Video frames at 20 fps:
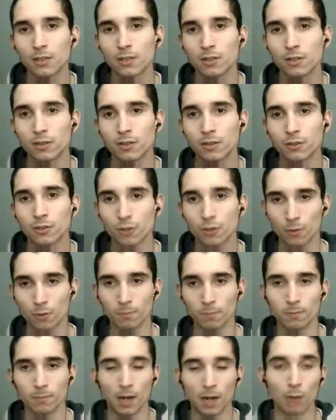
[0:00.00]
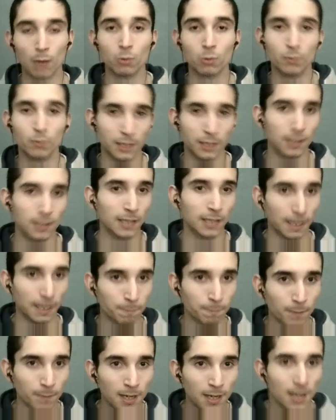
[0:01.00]
So, I will read it again.
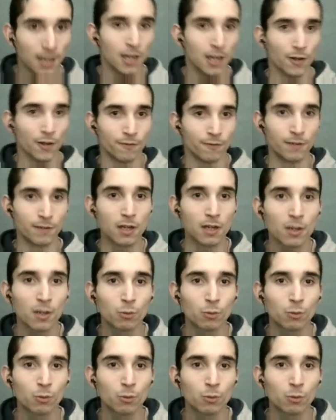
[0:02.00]
VI